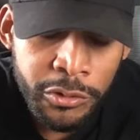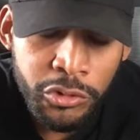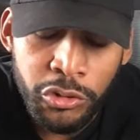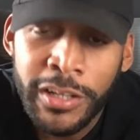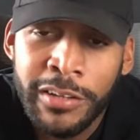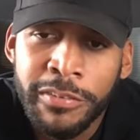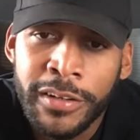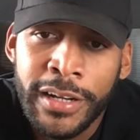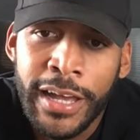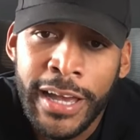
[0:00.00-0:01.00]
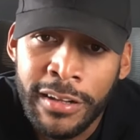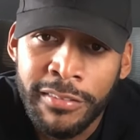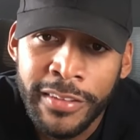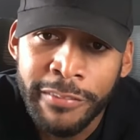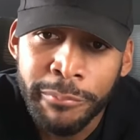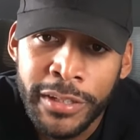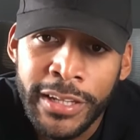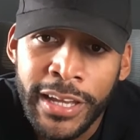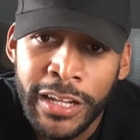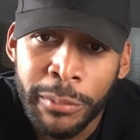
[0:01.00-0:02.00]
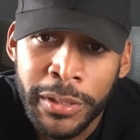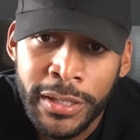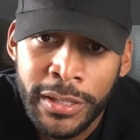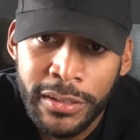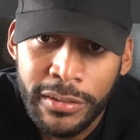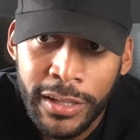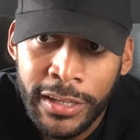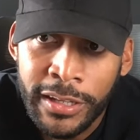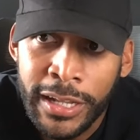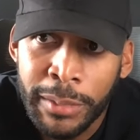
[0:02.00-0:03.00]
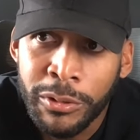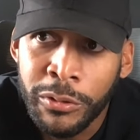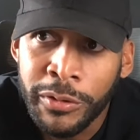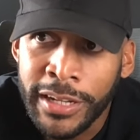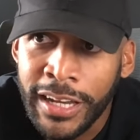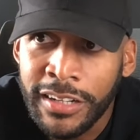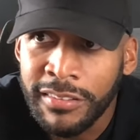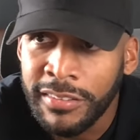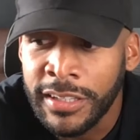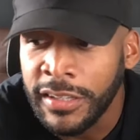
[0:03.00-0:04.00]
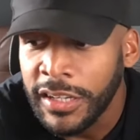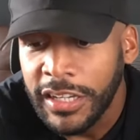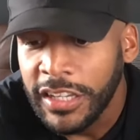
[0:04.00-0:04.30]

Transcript: you're trying to figure out how to save money and how to make it economical, and honestly,